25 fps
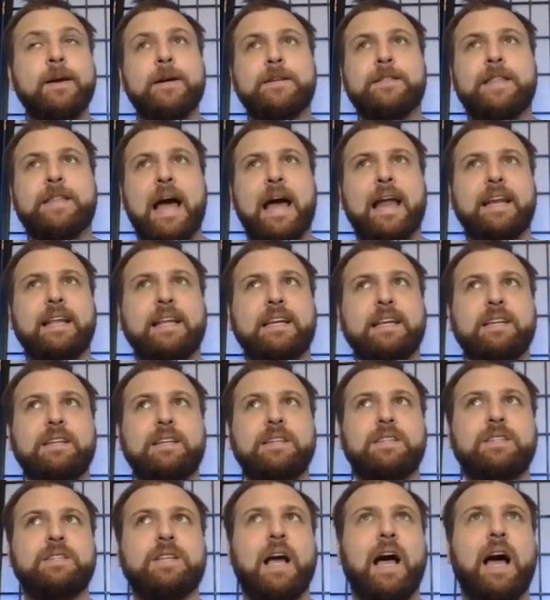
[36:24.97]
That
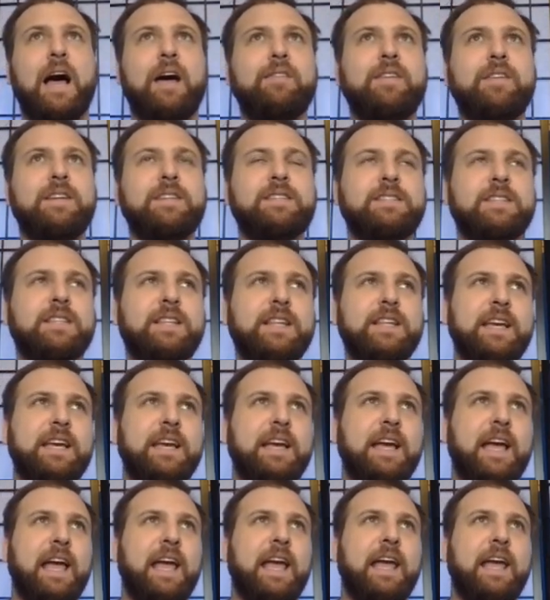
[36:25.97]
is
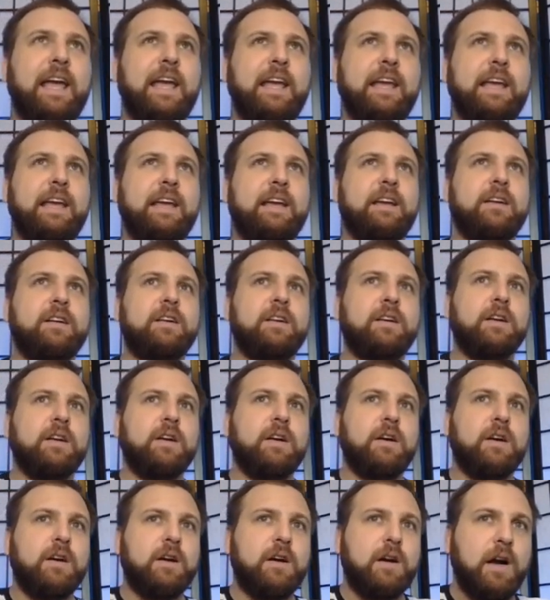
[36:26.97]
obviously a
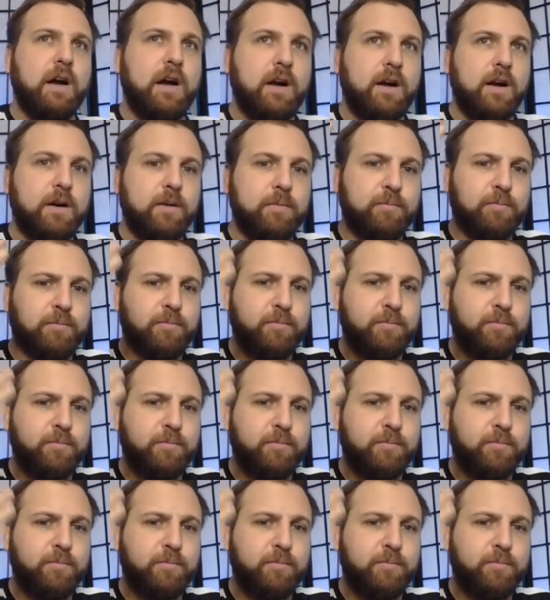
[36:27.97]
uh,